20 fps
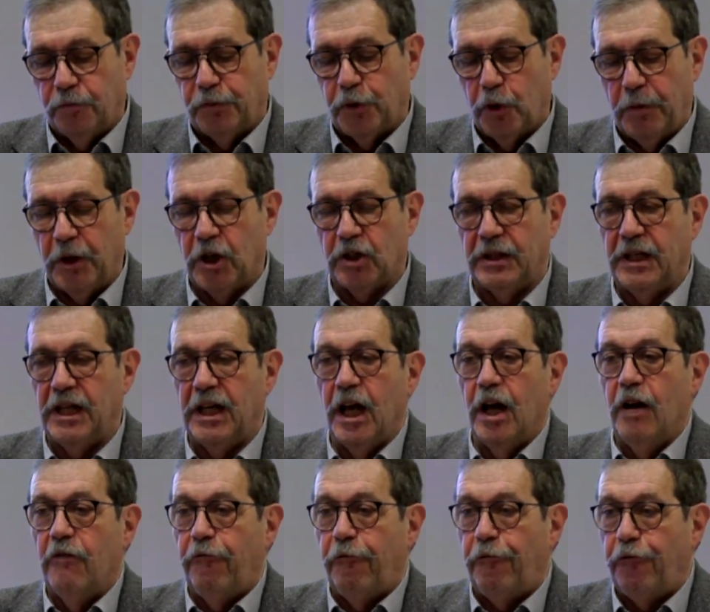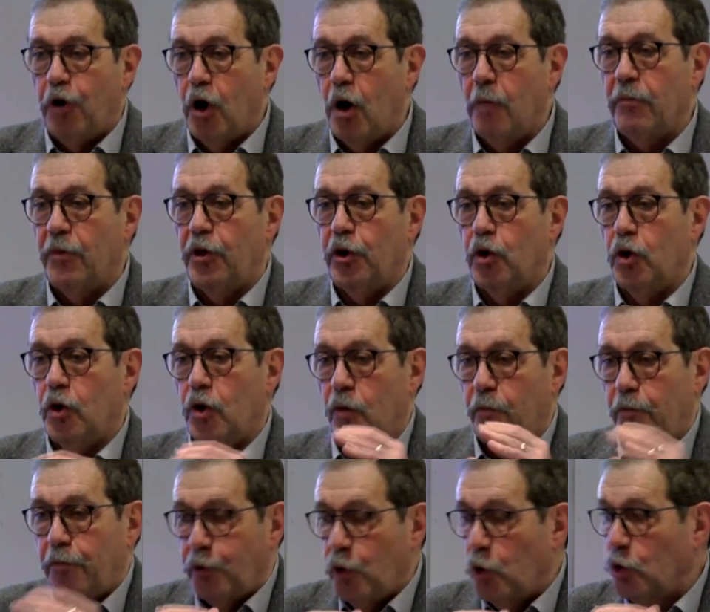property from the
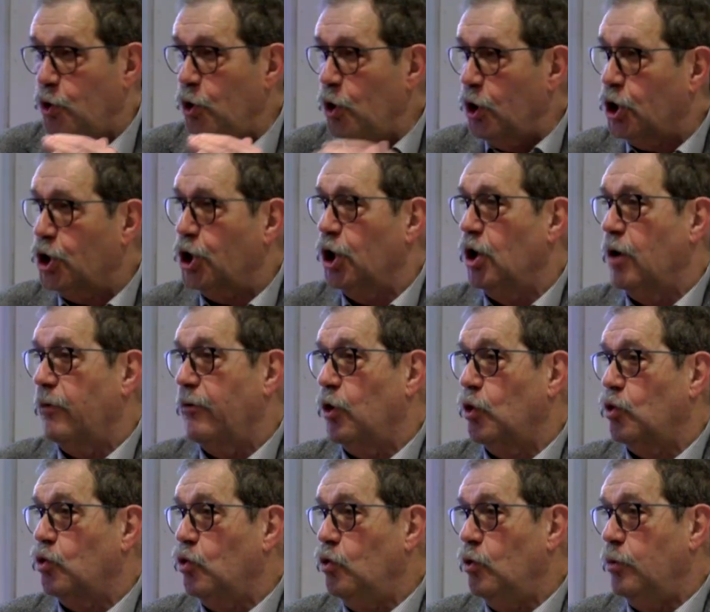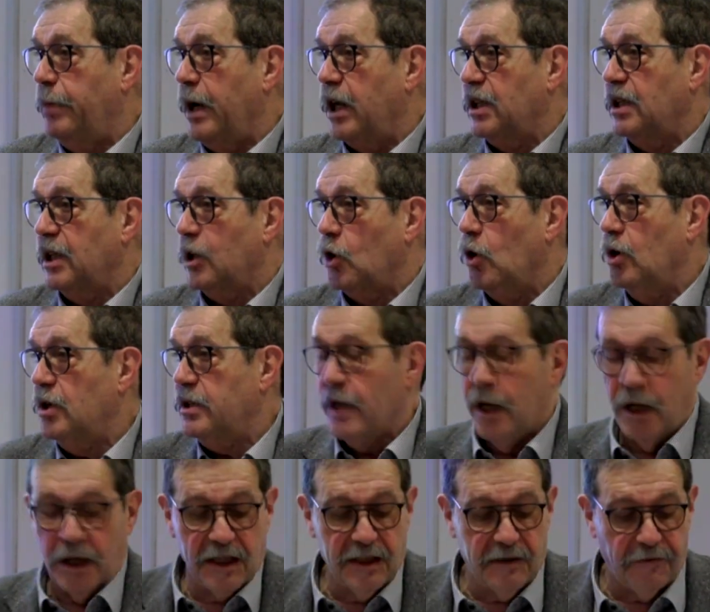production of the two particles
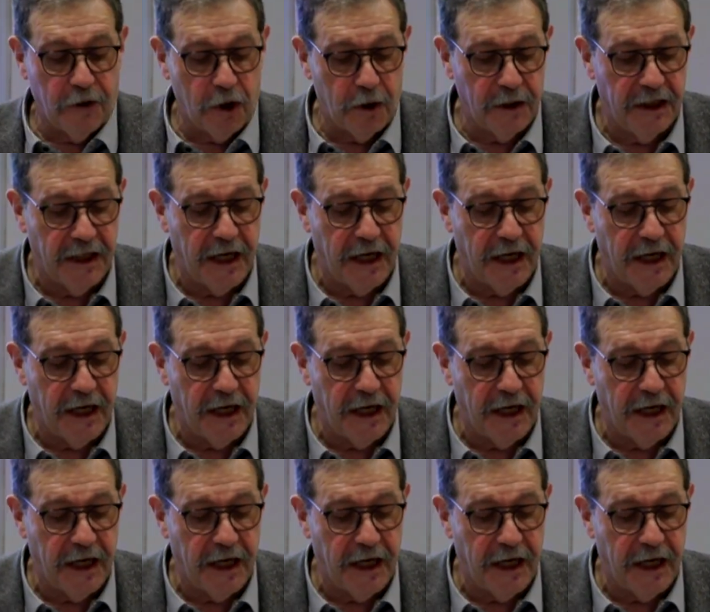is very